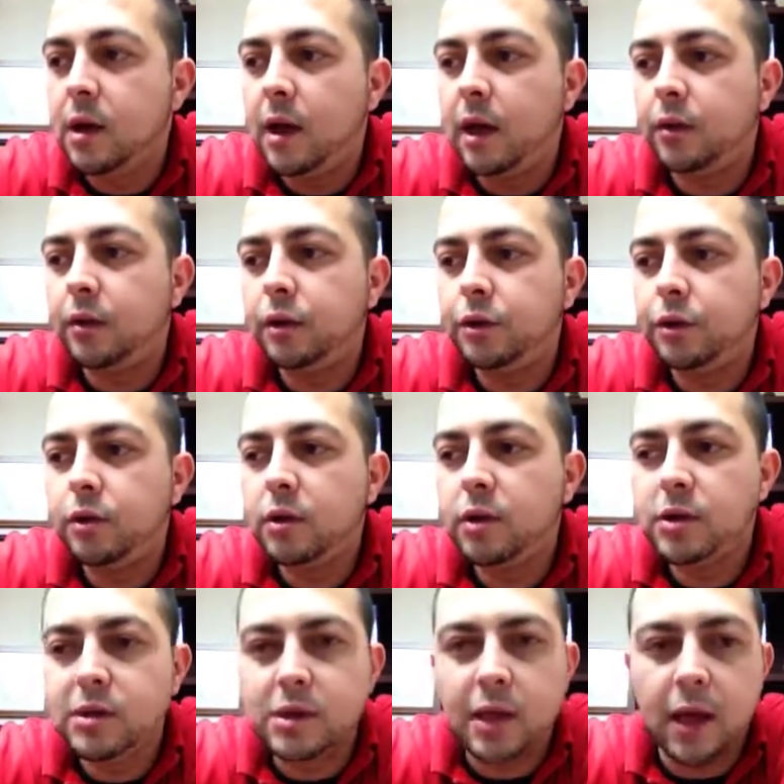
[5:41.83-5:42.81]
And they'll do
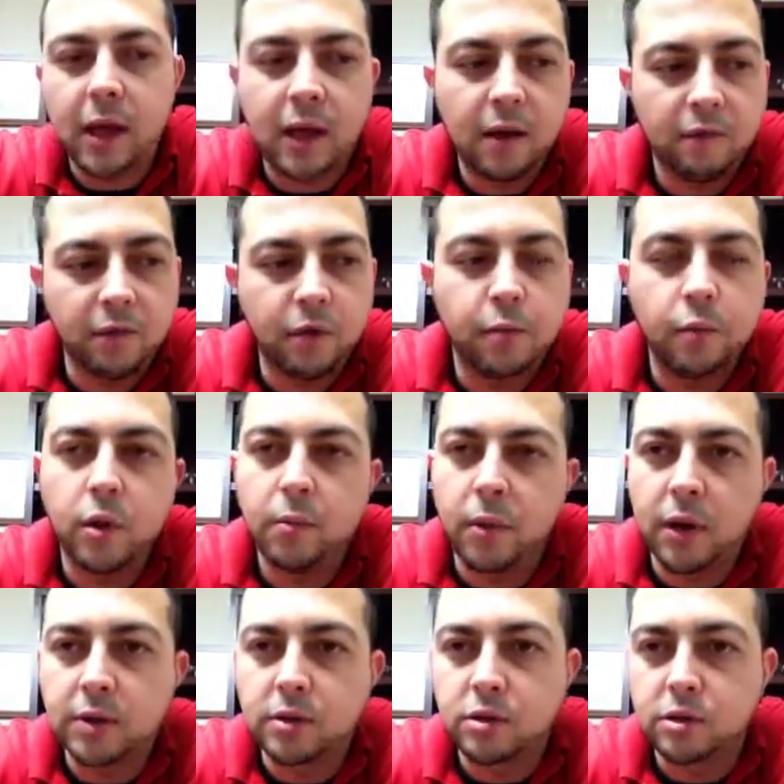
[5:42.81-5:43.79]
this like every 3
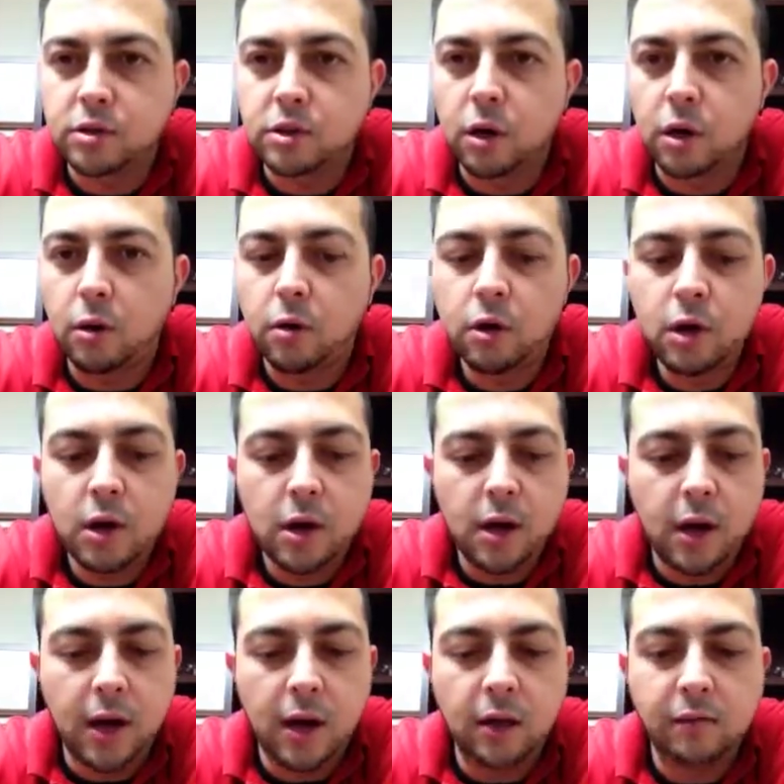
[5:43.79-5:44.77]
months or so.
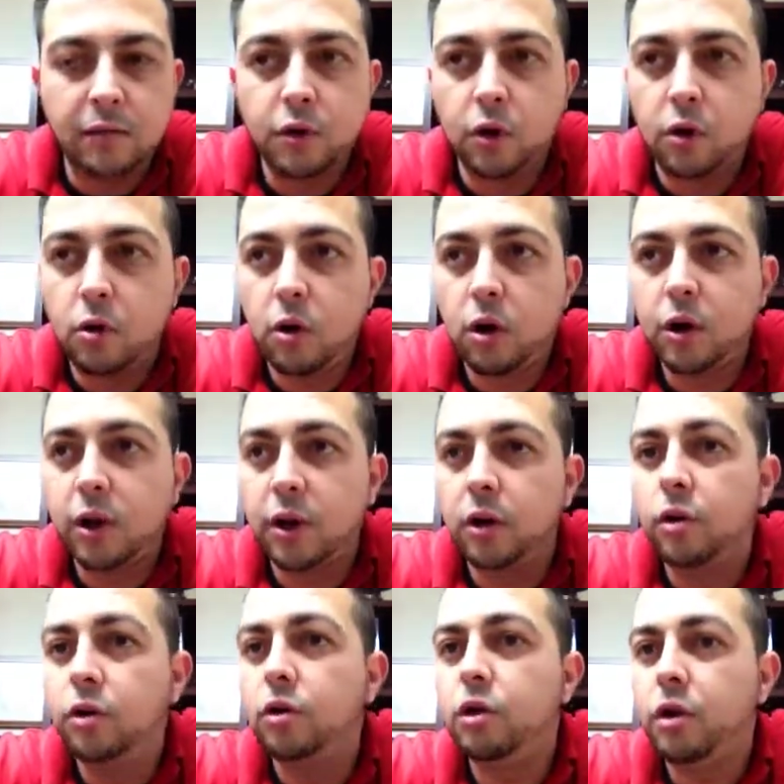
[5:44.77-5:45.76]
And if you're a
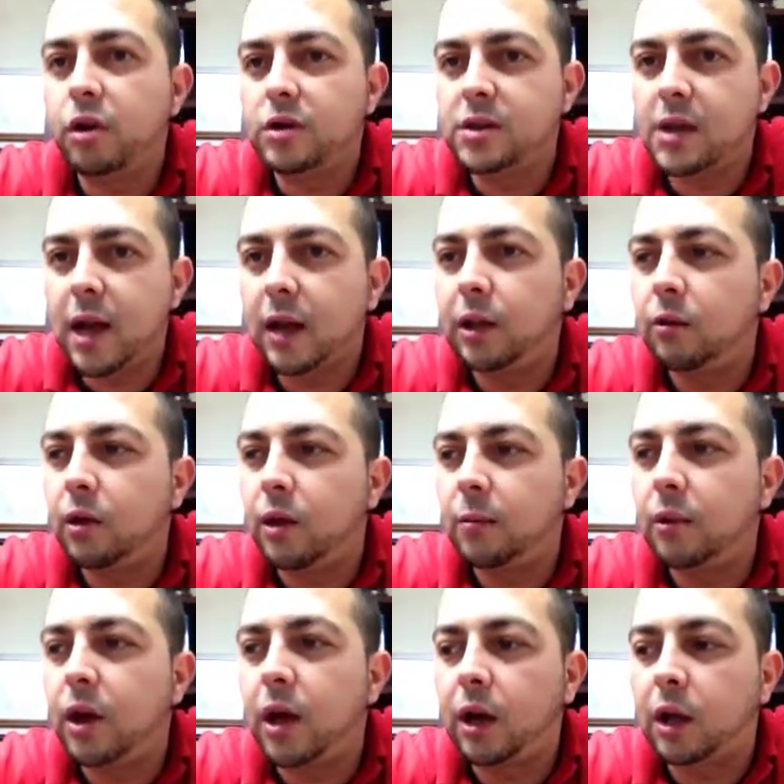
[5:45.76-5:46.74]
coordinator, you know exactly what
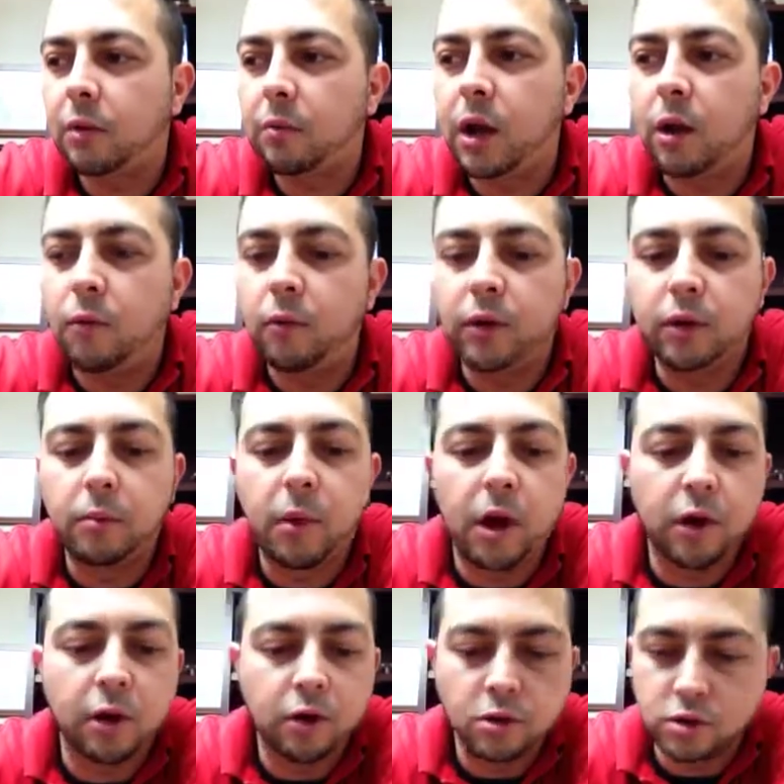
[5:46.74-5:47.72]
I'm talking about, when the
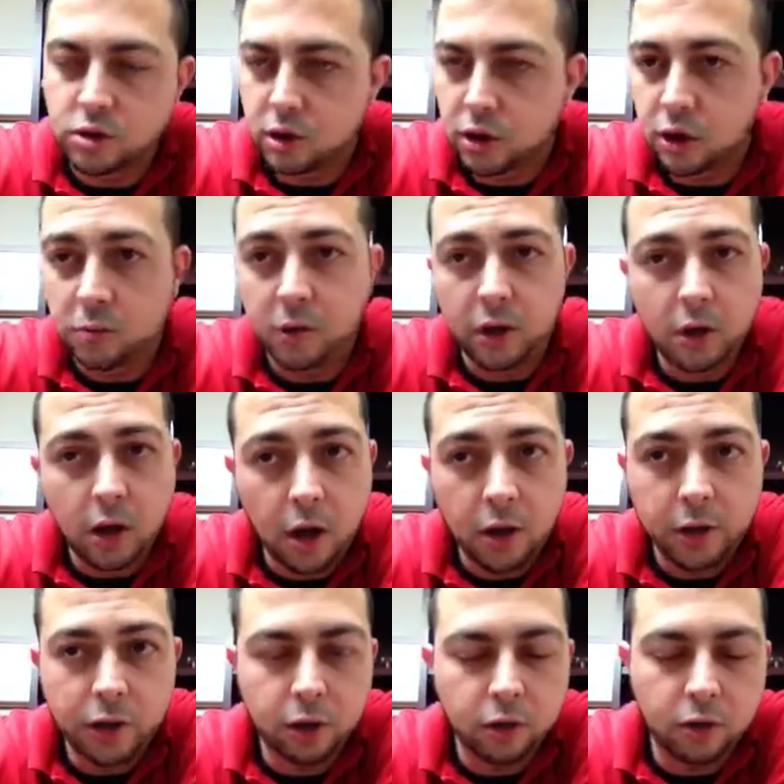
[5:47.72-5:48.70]
monitors are going to be
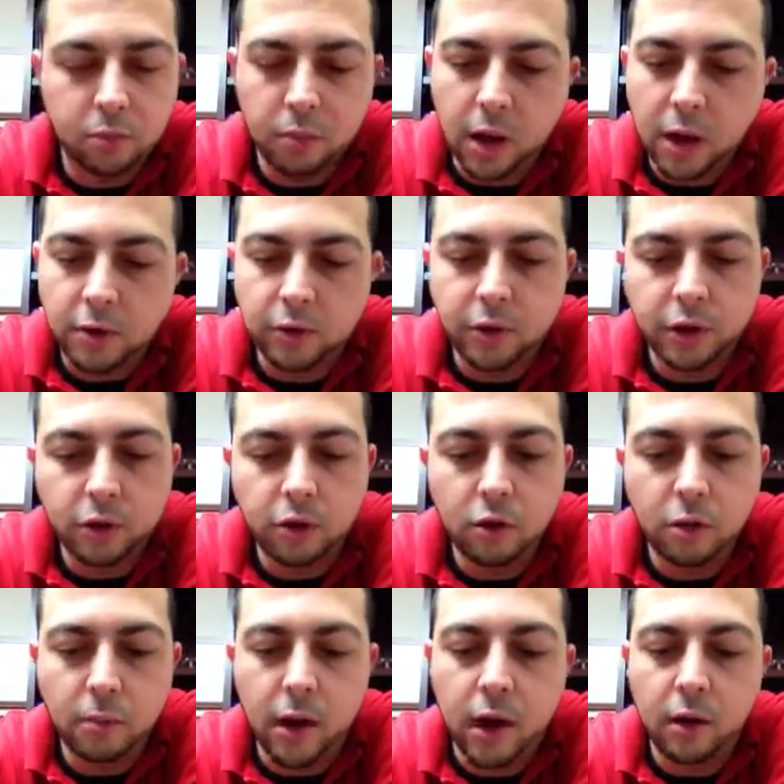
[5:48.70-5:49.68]
calling you and bothering
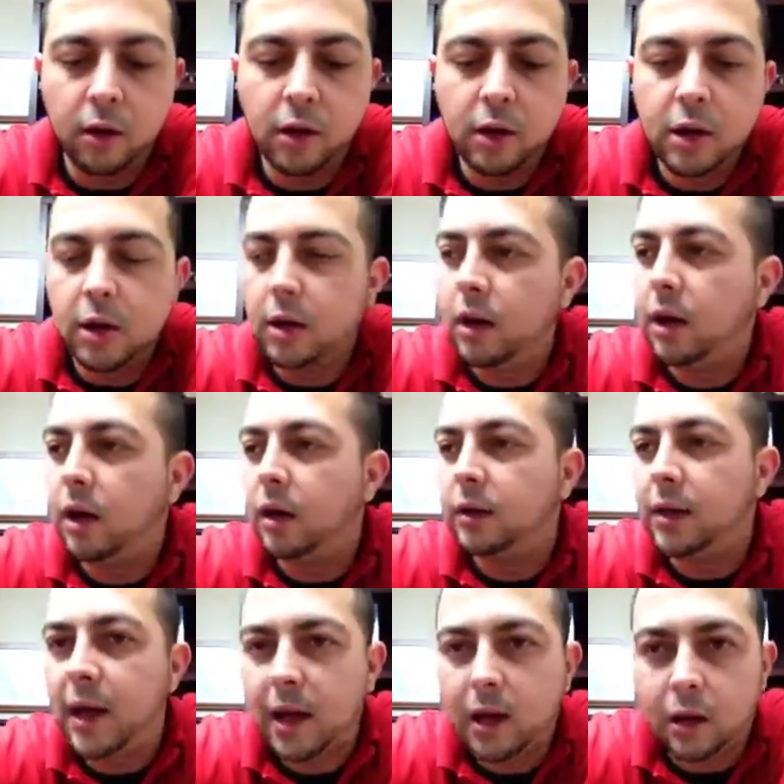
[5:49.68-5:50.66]
you about
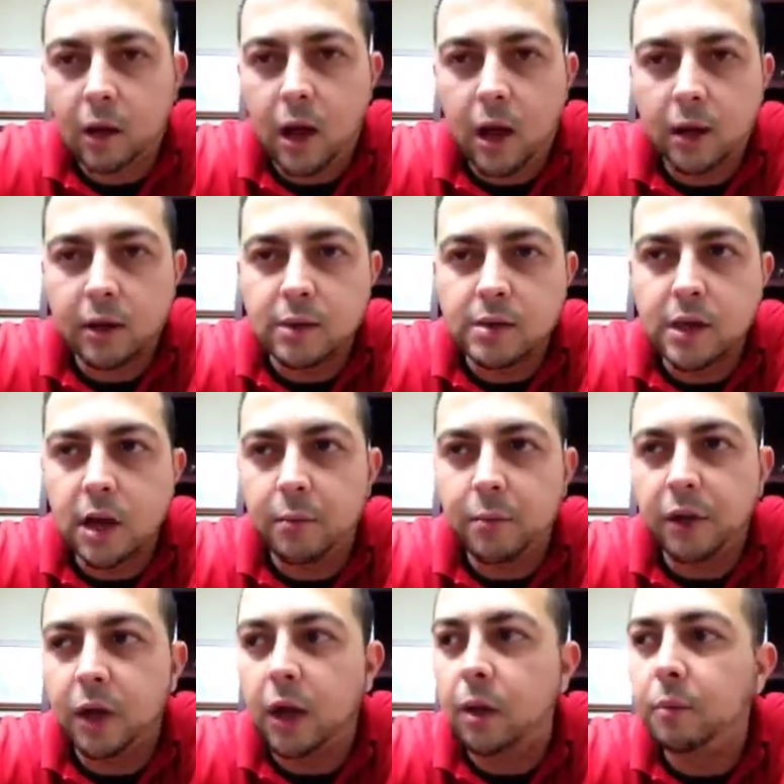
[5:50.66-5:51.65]
data lock is
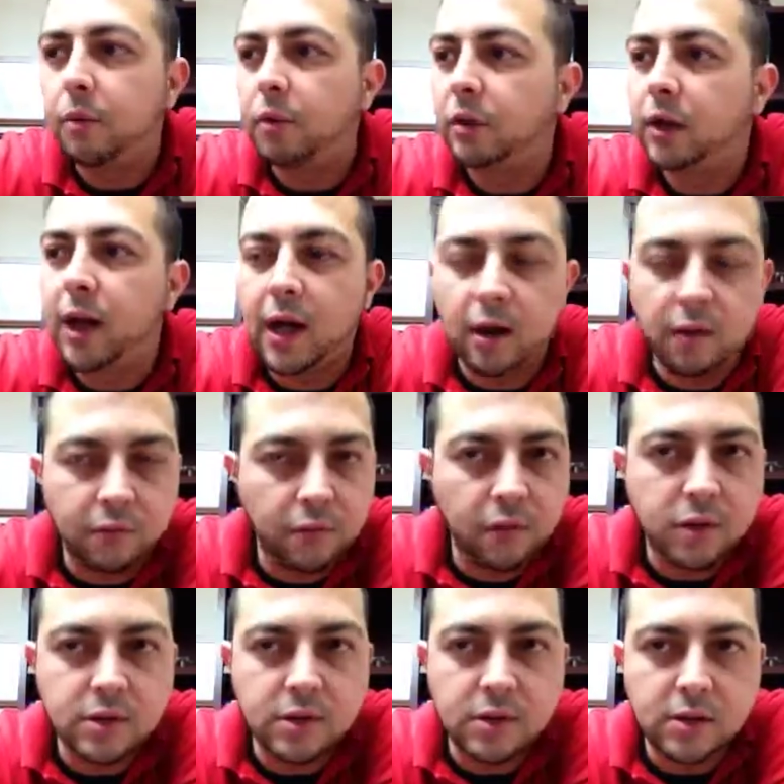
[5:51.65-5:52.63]
coming up or data
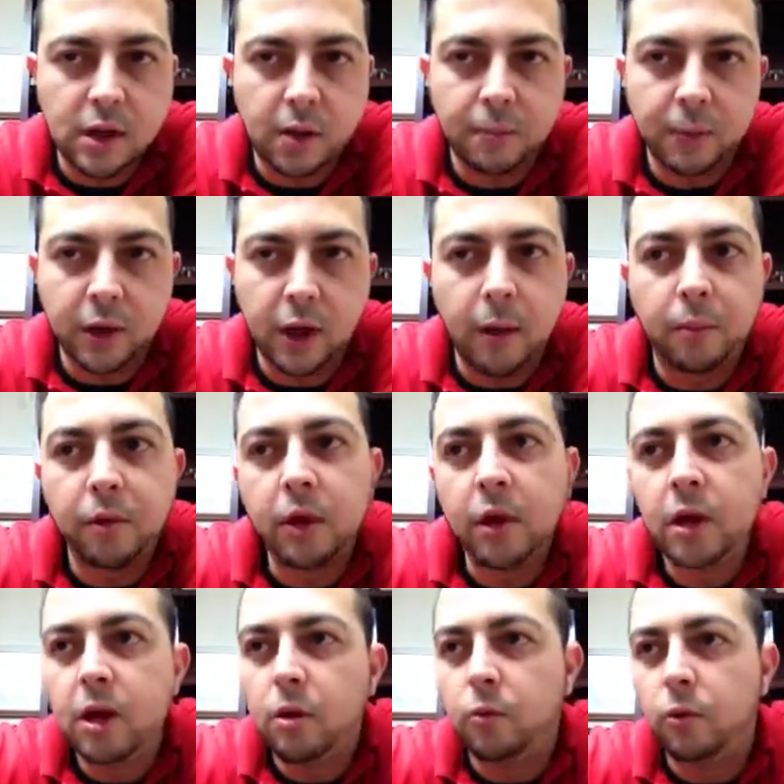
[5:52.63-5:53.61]
freeze is coming up.
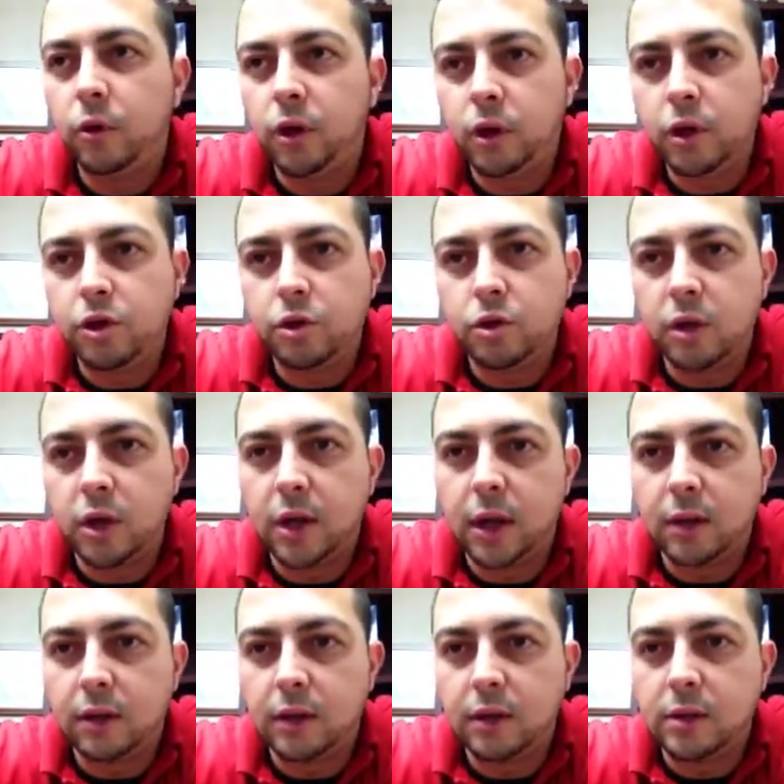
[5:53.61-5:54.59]
We need you to
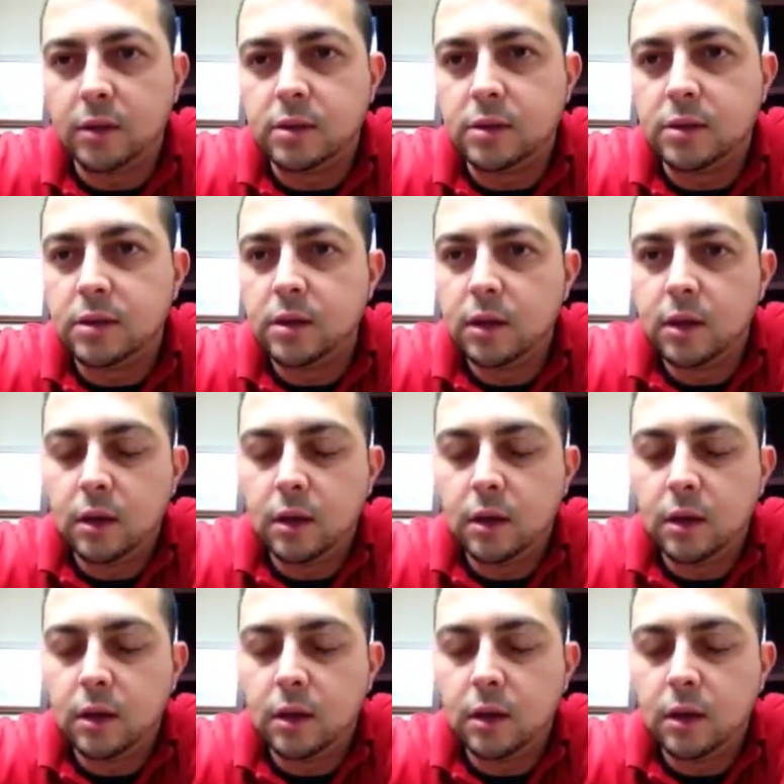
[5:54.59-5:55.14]
get these